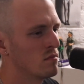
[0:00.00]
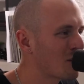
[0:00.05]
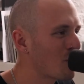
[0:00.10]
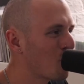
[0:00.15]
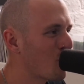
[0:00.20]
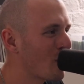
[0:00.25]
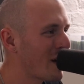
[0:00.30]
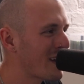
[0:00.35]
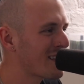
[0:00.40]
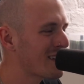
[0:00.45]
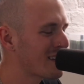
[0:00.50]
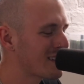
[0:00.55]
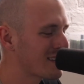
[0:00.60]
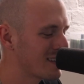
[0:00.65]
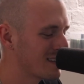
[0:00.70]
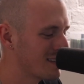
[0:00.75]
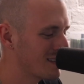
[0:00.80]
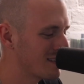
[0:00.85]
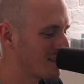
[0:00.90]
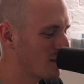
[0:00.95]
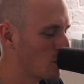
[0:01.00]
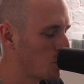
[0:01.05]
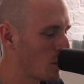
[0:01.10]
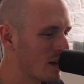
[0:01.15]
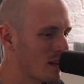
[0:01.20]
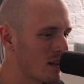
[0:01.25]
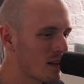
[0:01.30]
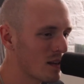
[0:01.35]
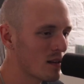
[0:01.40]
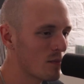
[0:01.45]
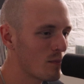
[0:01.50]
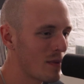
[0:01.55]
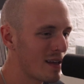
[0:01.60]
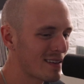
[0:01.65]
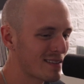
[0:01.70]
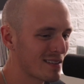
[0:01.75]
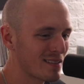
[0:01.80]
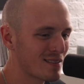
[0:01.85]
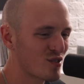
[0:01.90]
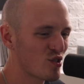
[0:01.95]
The way that he
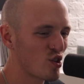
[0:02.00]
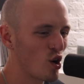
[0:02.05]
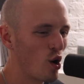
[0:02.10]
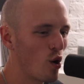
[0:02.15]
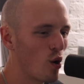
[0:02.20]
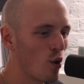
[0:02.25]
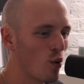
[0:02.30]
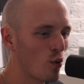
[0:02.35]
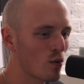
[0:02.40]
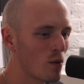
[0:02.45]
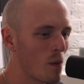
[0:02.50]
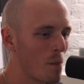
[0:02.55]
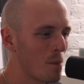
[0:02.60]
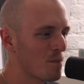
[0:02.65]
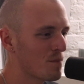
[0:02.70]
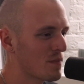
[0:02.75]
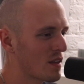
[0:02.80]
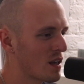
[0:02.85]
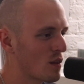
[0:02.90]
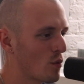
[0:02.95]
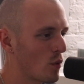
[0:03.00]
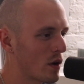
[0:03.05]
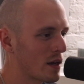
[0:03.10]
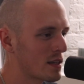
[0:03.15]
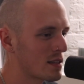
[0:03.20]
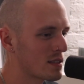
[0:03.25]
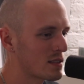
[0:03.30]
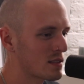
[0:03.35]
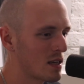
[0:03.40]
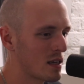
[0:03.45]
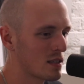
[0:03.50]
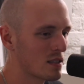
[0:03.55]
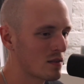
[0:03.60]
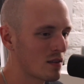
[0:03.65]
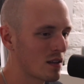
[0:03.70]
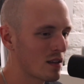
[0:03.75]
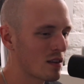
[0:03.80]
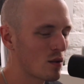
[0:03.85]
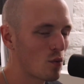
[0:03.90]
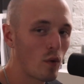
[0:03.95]
makes his tone and the way he says
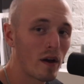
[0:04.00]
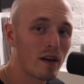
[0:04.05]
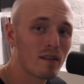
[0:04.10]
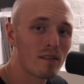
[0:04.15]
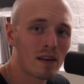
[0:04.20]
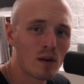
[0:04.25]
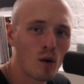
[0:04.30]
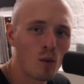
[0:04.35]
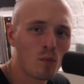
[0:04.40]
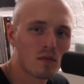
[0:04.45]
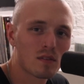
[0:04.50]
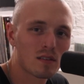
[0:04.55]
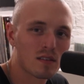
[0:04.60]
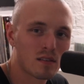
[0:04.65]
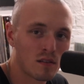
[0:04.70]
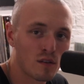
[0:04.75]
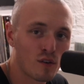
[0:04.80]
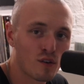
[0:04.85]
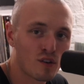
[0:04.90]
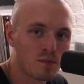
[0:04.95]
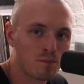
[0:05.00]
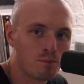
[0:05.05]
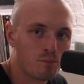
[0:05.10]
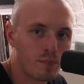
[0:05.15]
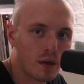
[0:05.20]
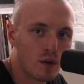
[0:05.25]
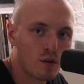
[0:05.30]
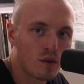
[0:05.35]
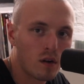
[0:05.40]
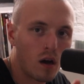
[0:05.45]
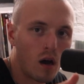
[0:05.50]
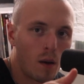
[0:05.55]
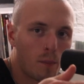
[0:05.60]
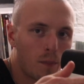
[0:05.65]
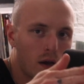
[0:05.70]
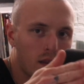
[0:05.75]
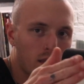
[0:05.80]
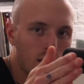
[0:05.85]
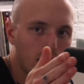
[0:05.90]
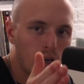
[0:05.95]
everything, the way like almost his lyrics build
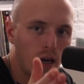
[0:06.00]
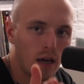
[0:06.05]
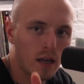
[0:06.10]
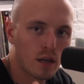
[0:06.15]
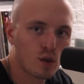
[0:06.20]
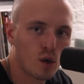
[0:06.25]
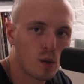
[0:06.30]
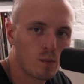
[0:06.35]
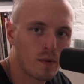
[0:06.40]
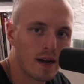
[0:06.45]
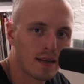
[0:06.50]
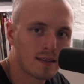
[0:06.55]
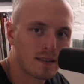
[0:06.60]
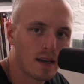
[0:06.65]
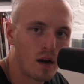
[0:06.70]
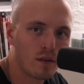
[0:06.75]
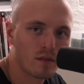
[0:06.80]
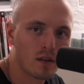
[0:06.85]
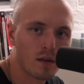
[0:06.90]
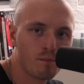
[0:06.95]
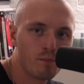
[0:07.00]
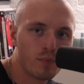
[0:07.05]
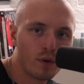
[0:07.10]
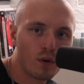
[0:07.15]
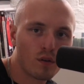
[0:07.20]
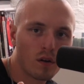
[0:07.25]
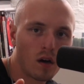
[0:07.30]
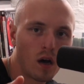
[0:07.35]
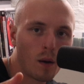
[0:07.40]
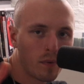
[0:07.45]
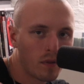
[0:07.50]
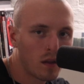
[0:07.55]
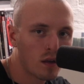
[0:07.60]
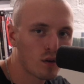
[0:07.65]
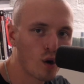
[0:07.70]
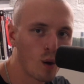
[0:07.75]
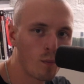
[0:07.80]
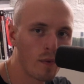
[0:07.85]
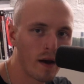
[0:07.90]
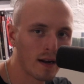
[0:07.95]
up and then kind of go back down and then build up and
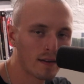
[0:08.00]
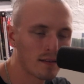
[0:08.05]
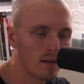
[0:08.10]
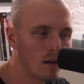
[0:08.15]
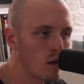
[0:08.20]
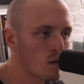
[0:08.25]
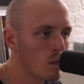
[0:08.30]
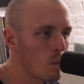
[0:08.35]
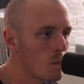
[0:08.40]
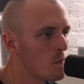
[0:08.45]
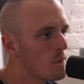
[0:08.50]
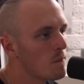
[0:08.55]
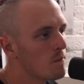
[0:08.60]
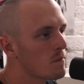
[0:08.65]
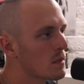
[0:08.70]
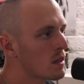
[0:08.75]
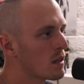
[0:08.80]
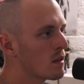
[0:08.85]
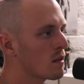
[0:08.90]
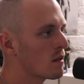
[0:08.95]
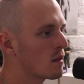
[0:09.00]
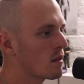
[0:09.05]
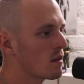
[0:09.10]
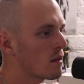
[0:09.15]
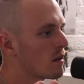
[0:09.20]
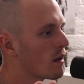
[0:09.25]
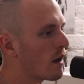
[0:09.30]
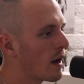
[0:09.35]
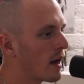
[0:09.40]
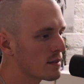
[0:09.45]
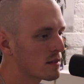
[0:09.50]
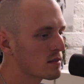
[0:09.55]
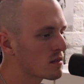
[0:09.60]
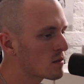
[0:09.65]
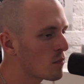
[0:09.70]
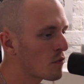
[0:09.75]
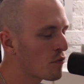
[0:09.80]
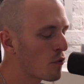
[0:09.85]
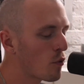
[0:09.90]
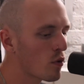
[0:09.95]
then go back down. As I
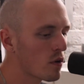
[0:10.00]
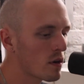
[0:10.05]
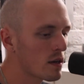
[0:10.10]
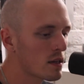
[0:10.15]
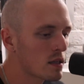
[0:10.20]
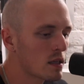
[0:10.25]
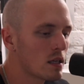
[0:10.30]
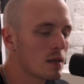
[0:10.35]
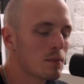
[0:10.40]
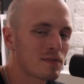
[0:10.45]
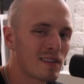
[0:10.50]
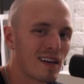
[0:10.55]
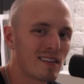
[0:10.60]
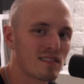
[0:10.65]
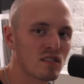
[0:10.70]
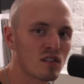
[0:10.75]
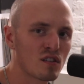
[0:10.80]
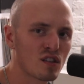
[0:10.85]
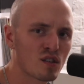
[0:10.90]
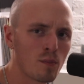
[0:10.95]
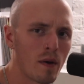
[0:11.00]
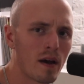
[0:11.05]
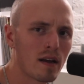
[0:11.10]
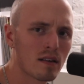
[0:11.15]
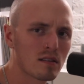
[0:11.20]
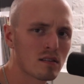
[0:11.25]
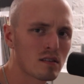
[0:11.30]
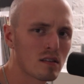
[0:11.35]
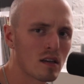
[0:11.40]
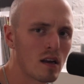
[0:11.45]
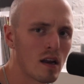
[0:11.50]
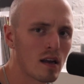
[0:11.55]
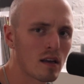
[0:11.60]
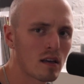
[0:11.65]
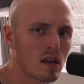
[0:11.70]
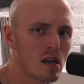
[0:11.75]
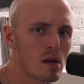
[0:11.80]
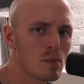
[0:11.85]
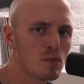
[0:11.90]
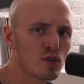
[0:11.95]
said before, it keeps that suspense and
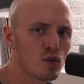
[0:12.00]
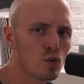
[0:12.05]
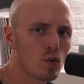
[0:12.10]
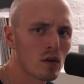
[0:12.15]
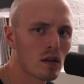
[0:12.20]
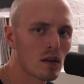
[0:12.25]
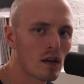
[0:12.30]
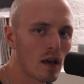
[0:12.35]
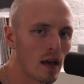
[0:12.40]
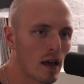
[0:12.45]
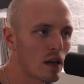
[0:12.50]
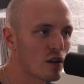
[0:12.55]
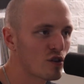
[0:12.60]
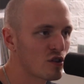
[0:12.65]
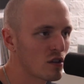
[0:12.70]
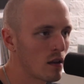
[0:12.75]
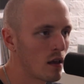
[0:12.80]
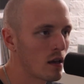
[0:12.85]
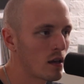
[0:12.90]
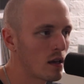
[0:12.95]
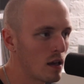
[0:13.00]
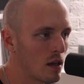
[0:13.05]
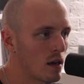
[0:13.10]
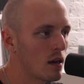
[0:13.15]
it keeps you engaged and like